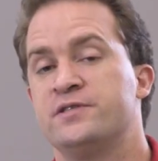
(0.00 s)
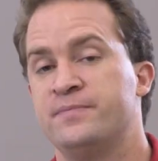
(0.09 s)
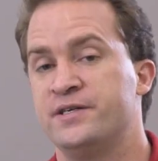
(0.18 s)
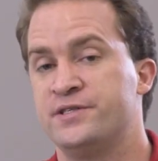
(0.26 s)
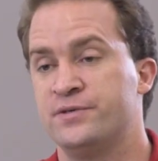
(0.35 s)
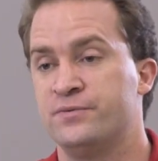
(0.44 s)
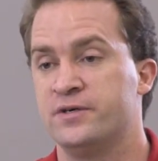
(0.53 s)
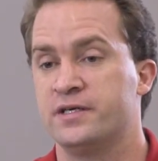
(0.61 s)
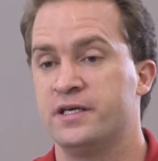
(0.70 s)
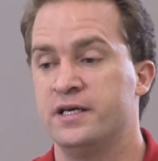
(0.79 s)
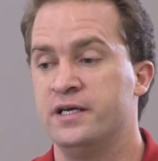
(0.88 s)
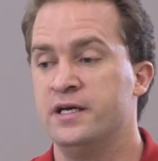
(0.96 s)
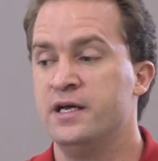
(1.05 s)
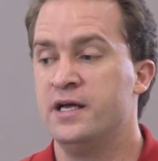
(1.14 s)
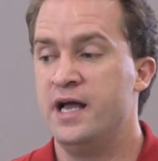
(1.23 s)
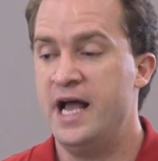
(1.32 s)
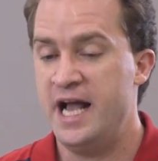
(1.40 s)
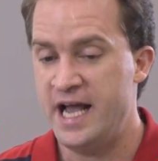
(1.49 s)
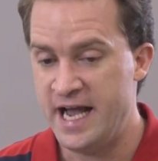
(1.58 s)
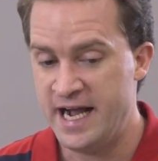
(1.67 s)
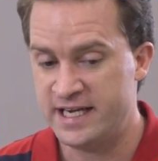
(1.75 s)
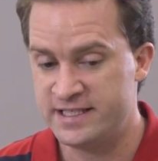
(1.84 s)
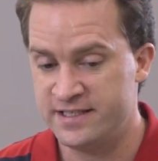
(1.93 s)
about your work.
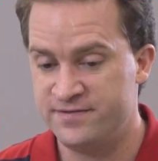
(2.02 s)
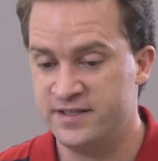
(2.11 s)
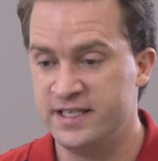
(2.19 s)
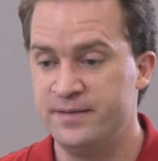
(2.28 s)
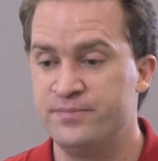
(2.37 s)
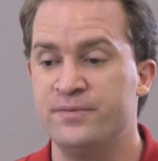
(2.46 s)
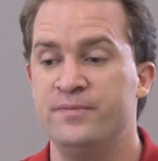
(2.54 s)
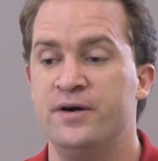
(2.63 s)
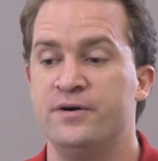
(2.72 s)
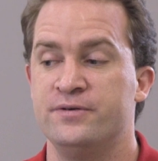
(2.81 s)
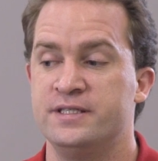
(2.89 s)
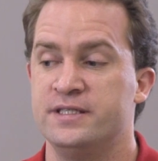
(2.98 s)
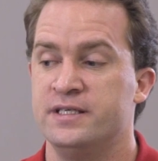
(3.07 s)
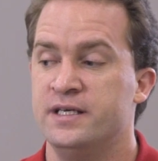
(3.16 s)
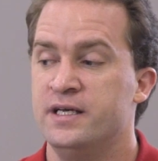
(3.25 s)
Actively promote.